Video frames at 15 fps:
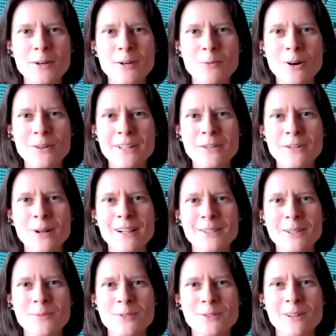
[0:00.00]
everyone, and
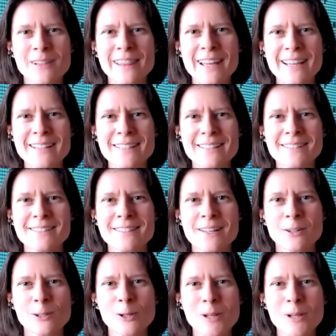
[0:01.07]
welcome to the latest
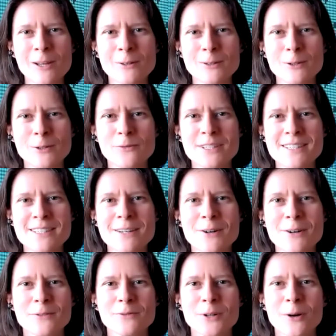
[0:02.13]
Global Outlook
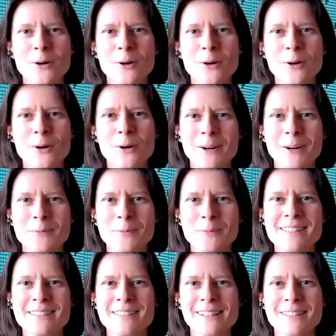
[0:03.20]
video from Economist
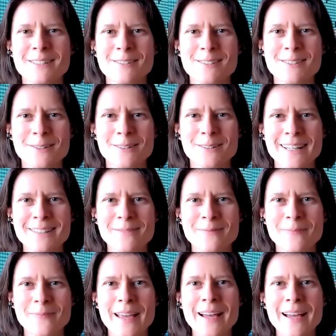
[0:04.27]
Intelligence Unit.
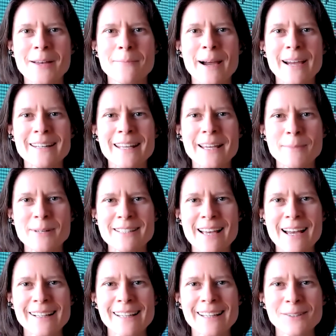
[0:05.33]
My name is
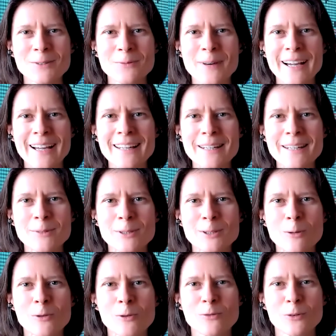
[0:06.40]
Agathe Demarais, and I'm the
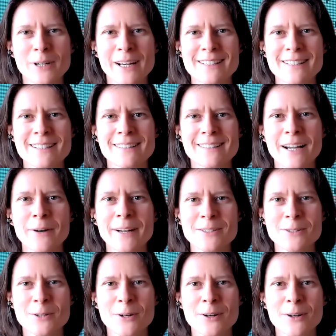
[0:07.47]
Global Forecasting
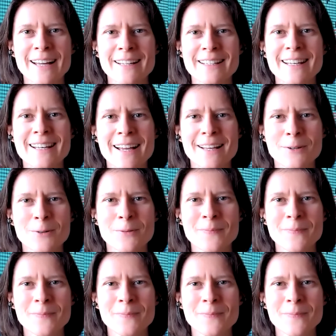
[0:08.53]
Director at EIU.